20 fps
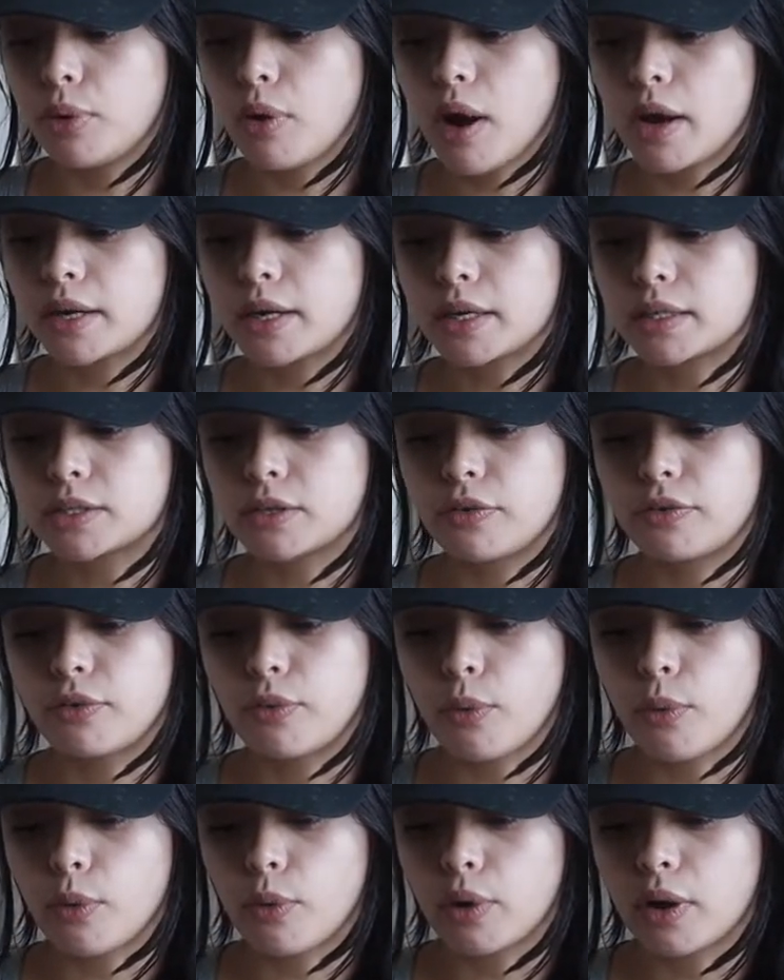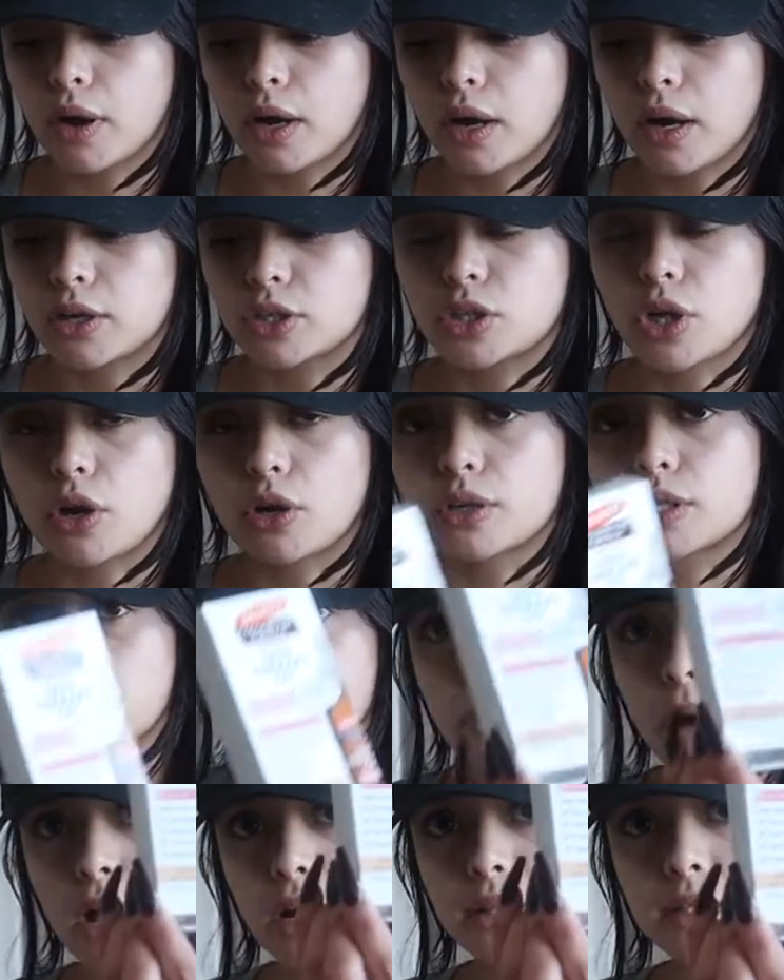product for dark
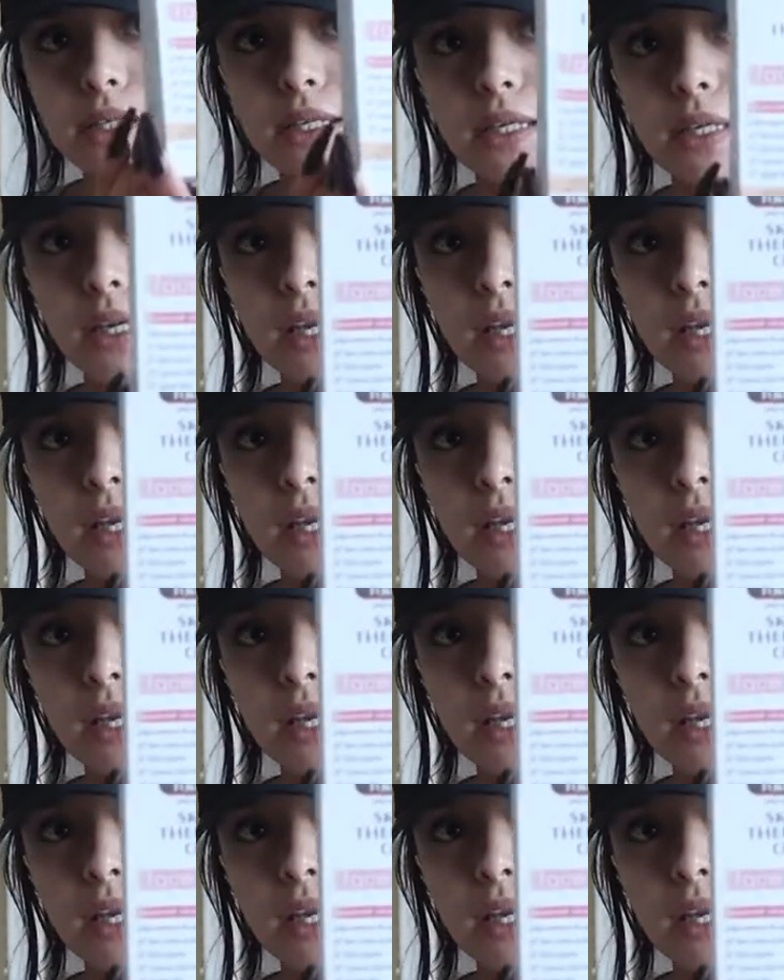spots and